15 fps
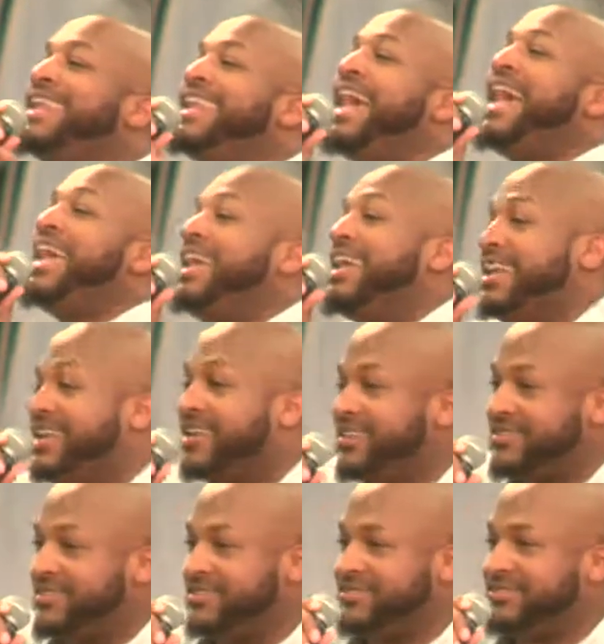laid.
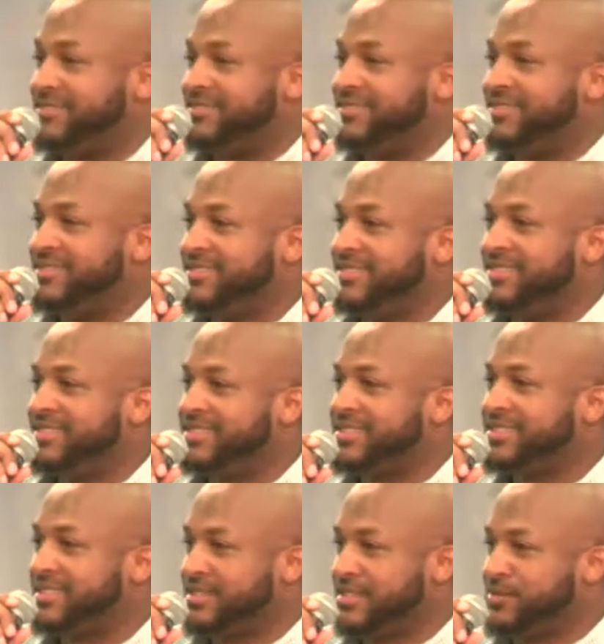
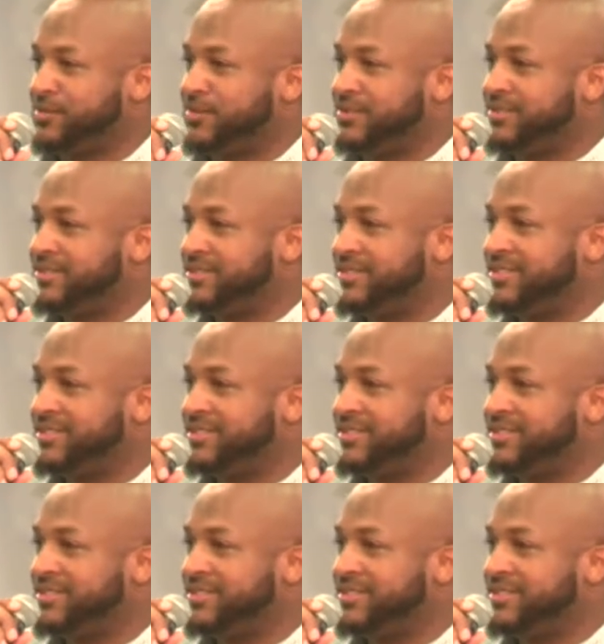Sister Goodwin.